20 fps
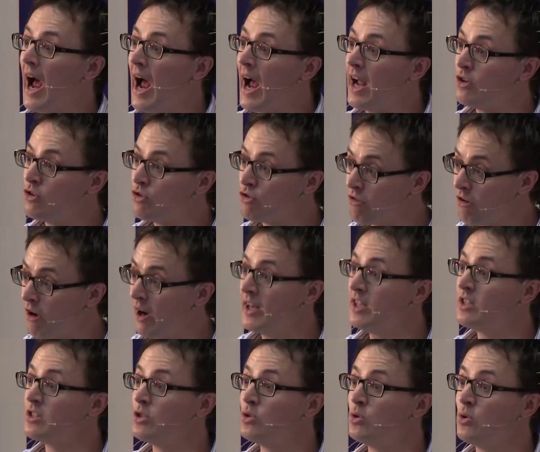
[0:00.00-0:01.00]
and
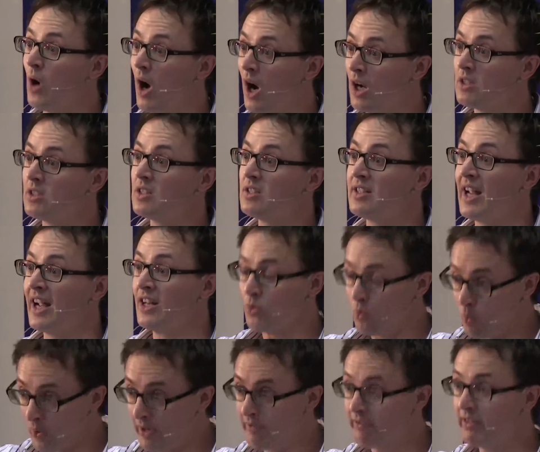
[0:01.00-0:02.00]
try to
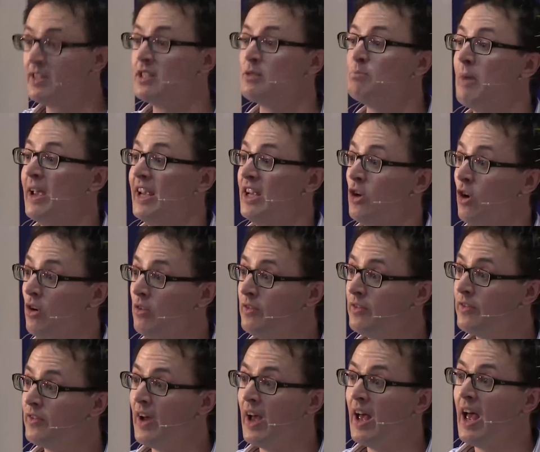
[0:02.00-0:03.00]
understand what everything's made
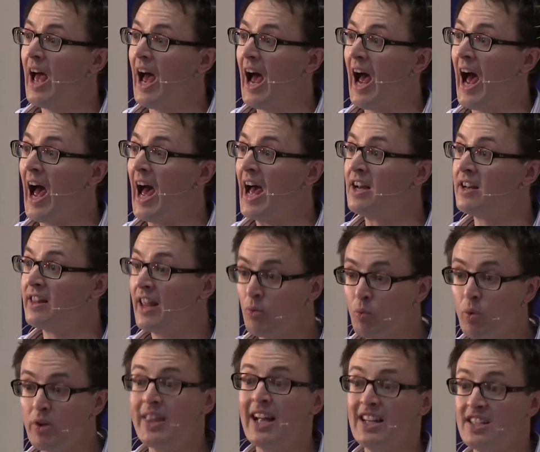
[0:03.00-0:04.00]
of and
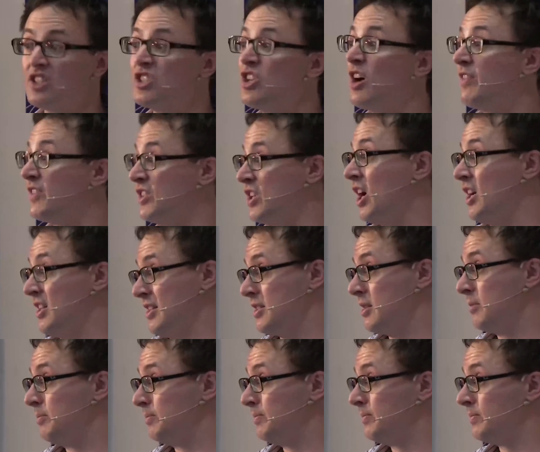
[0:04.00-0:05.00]
then what that stuff
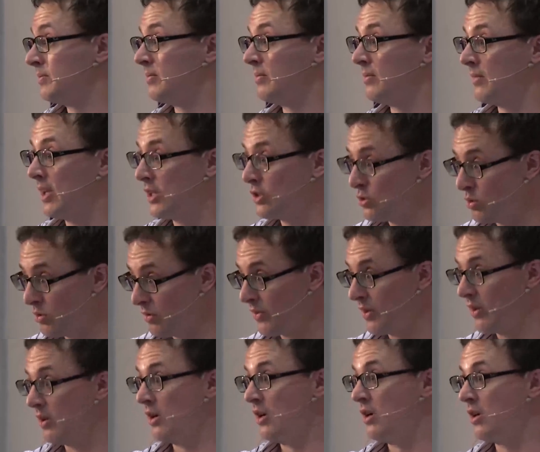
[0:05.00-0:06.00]
does. That's sort
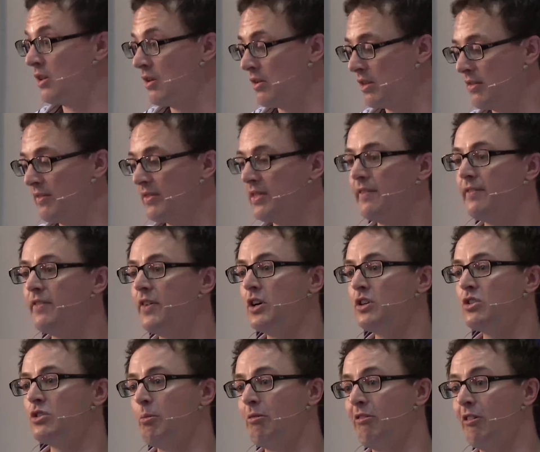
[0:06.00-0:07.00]
of the, the, the
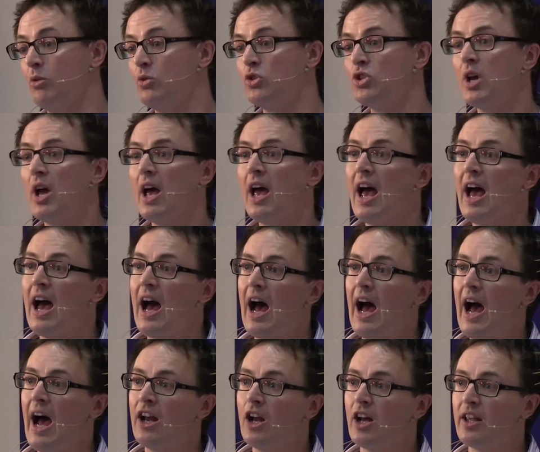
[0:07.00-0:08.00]
first approach.
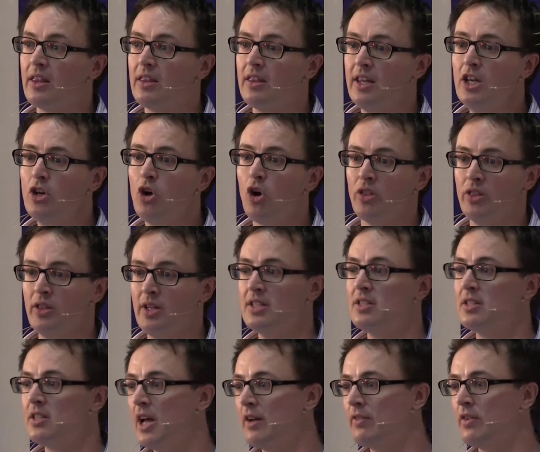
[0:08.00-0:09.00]
And I think on
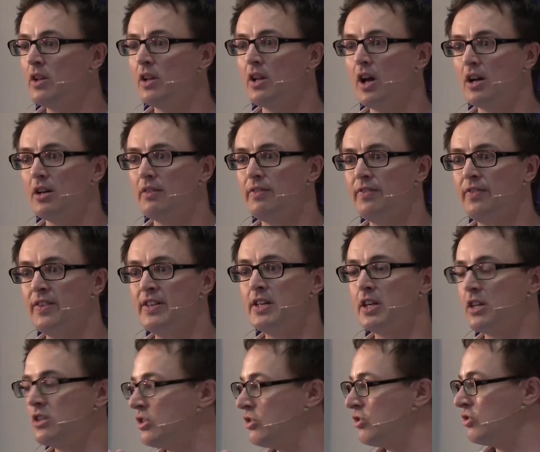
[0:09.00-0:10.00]
this level,
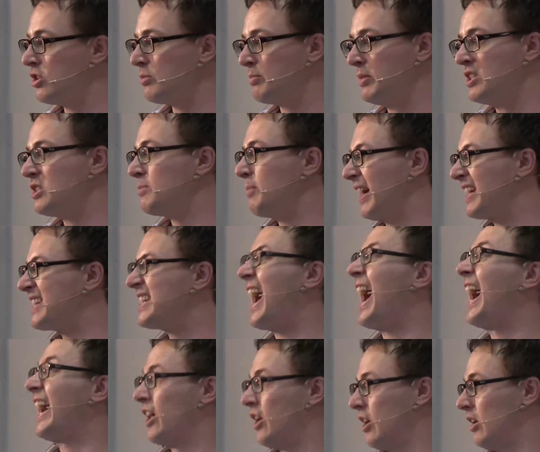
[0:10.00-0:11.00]
physics has just been
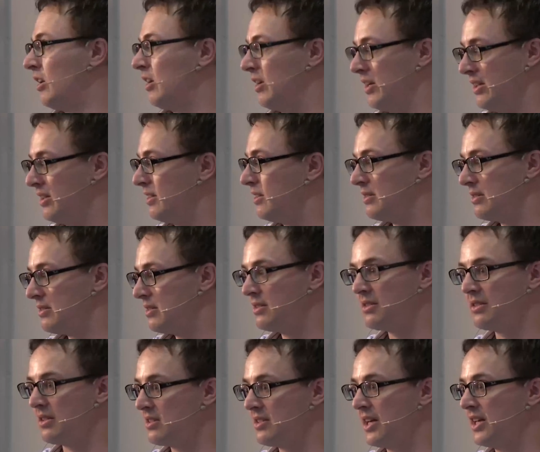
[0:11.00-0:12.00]
spectacularly
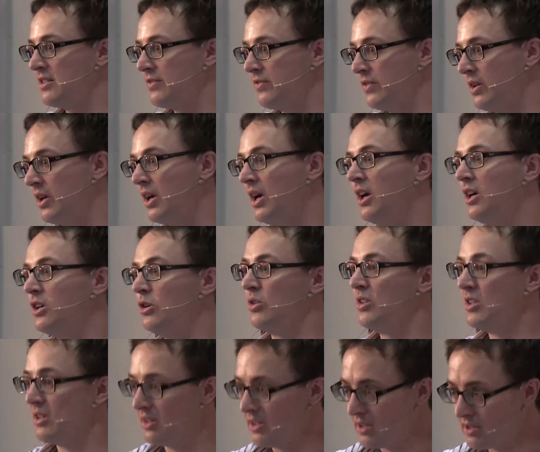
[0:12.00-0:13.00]
successful. You
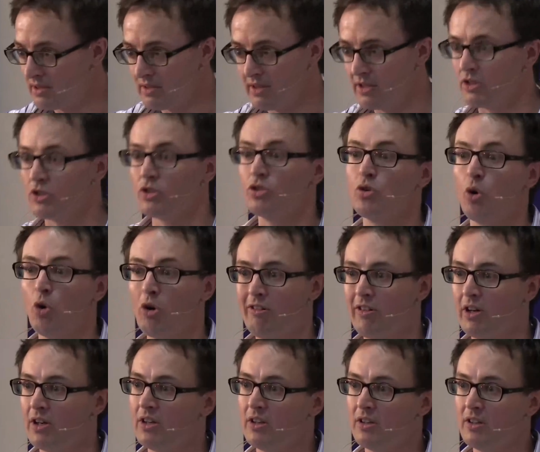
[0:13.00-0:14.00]
know, th this is the
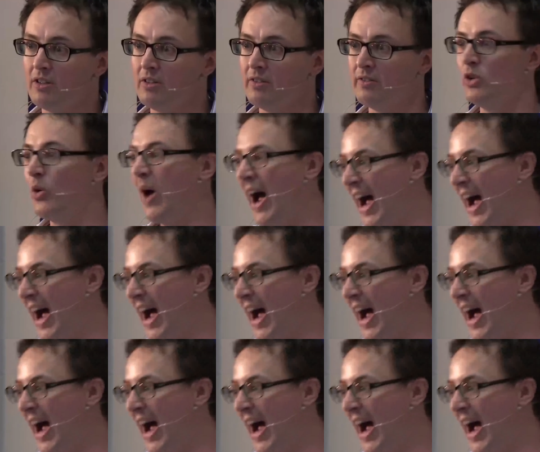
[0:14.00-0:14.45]
story of